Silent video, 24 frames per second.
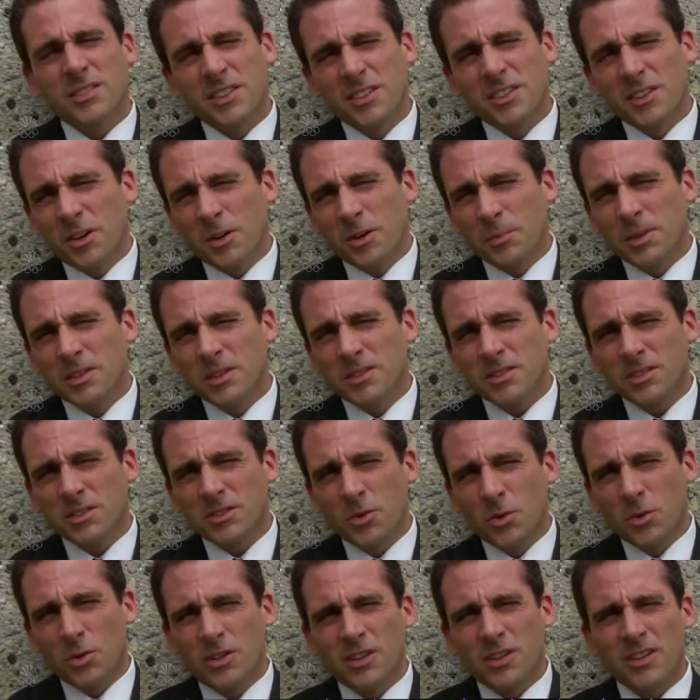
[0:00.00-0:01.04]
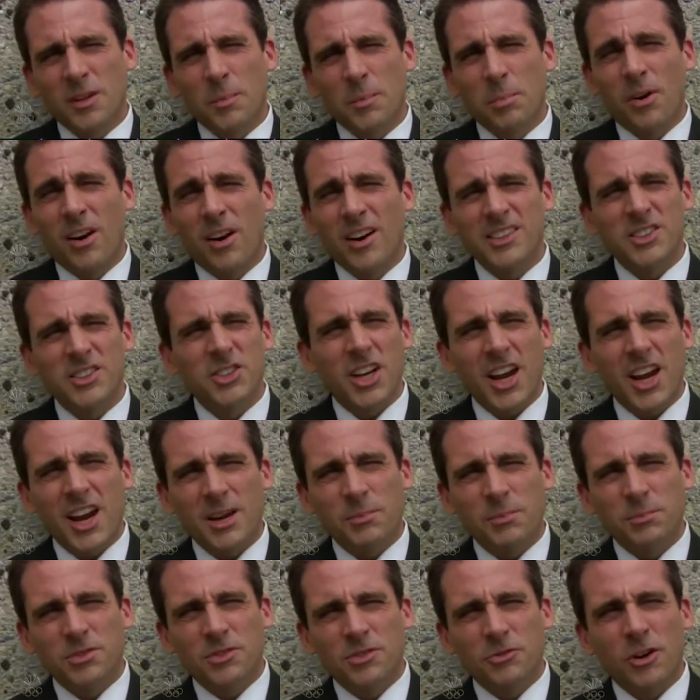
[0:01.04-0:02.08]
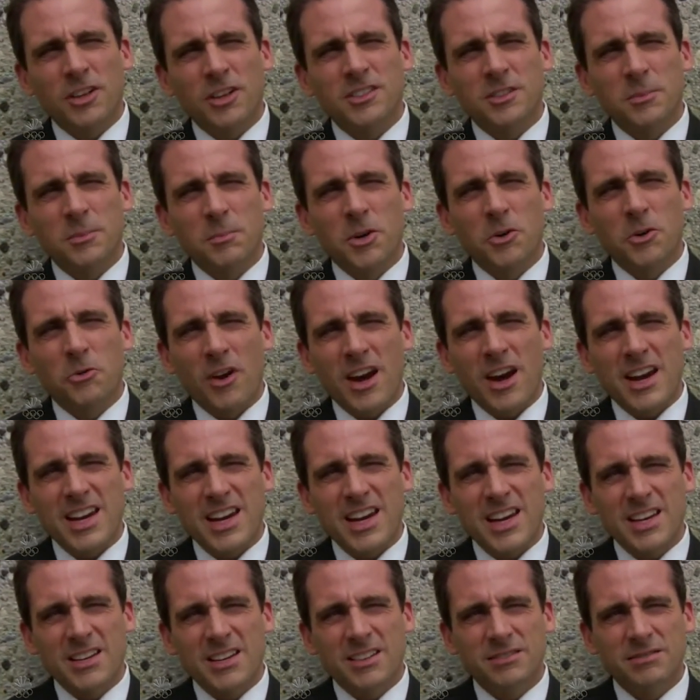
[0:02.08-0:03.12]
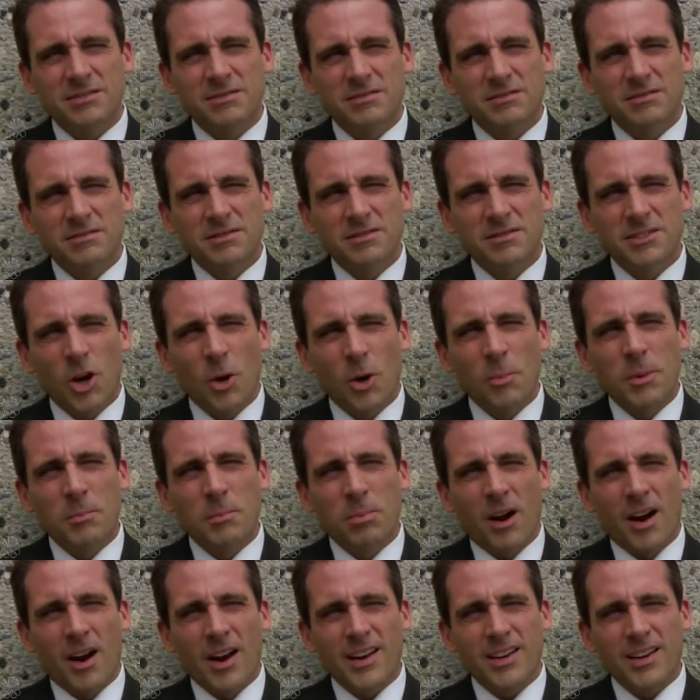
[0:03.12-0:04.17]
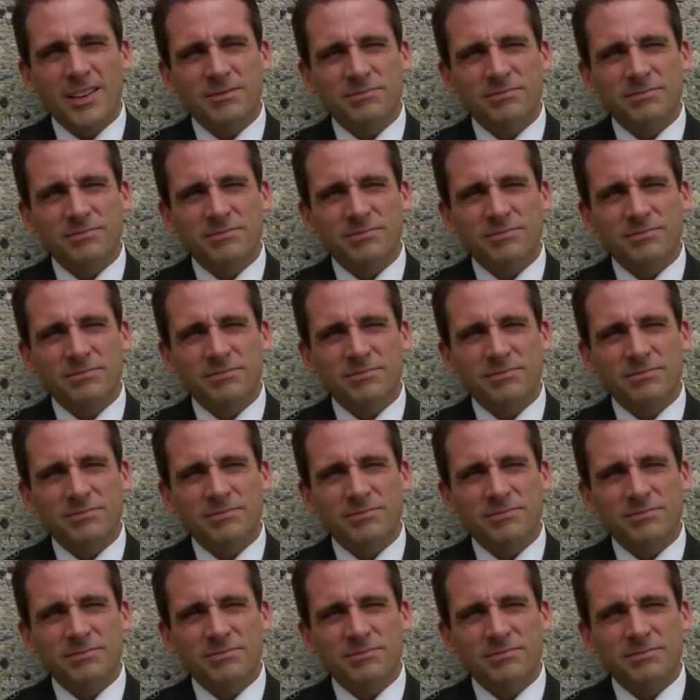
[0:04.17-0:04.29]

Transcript: didn't go to business school? LeBron James, Tracy McGrady, Kobe Bryant.